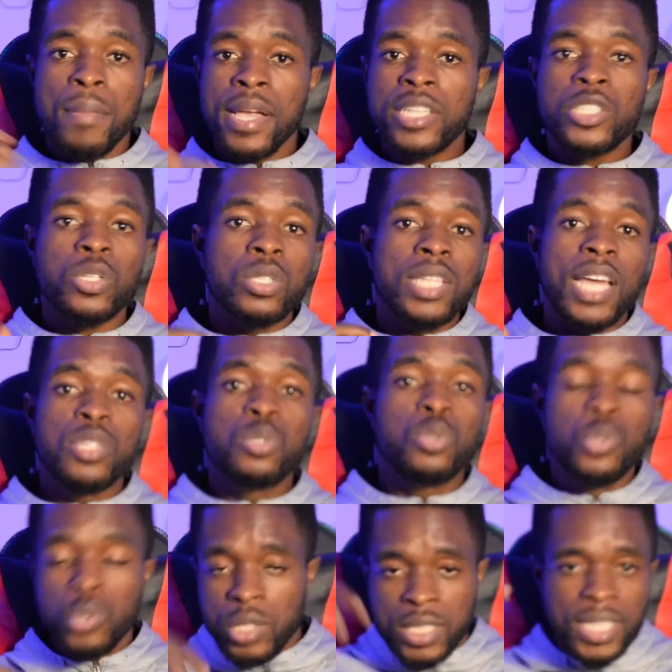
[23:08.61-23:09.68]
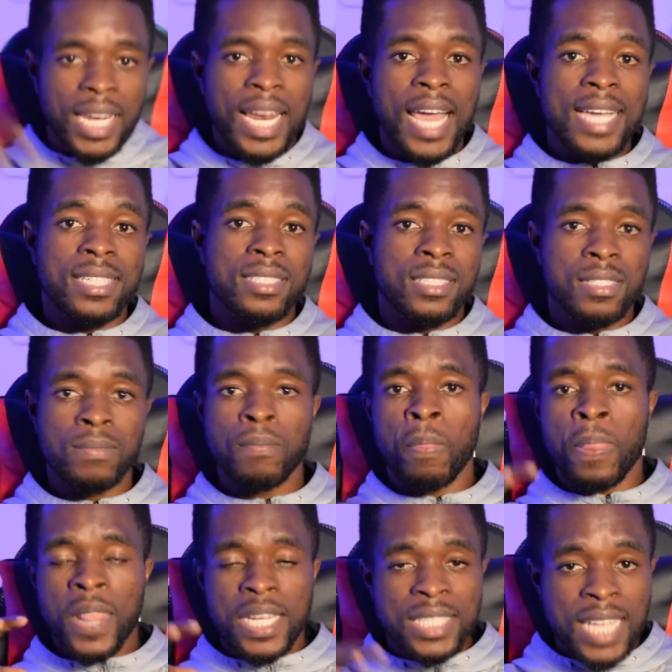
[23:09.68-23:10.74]
Make sure that you
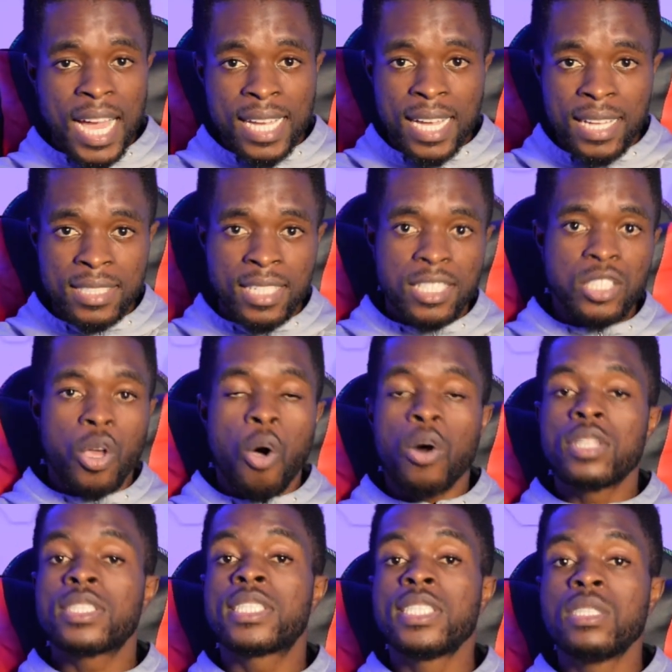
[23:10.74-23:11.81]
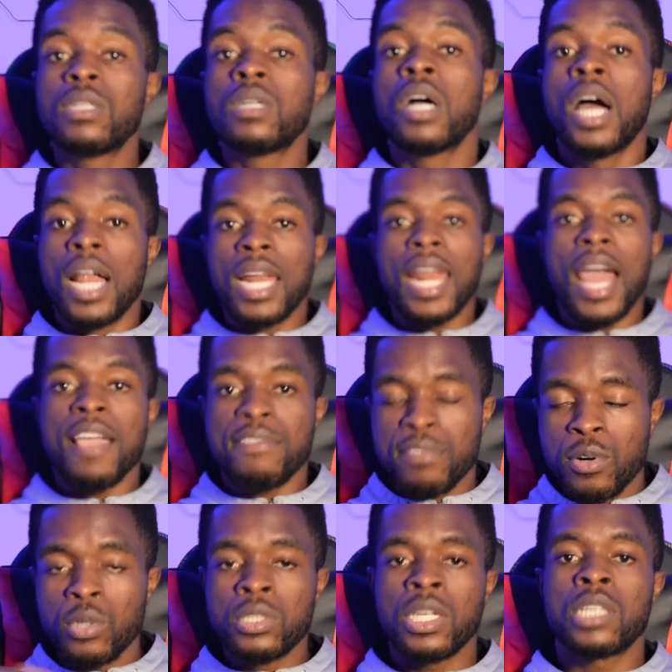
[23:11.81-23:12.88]
utilize that gadget until
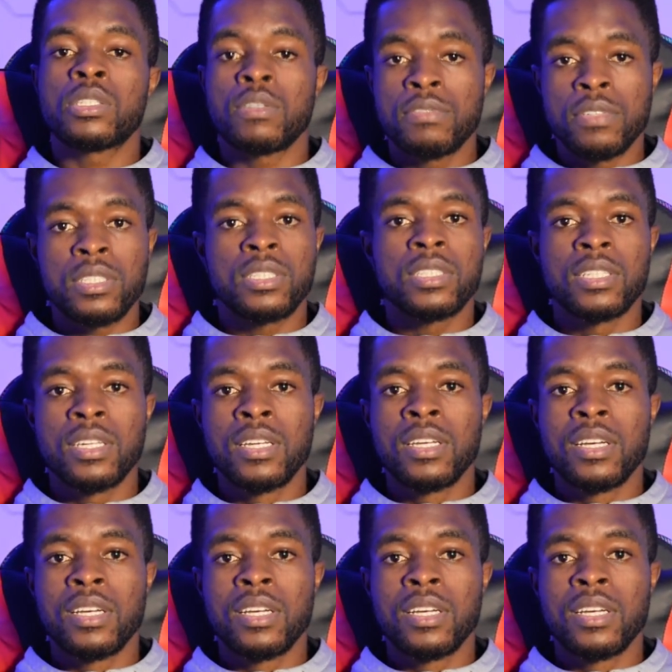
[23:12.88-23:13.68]
life goes out of it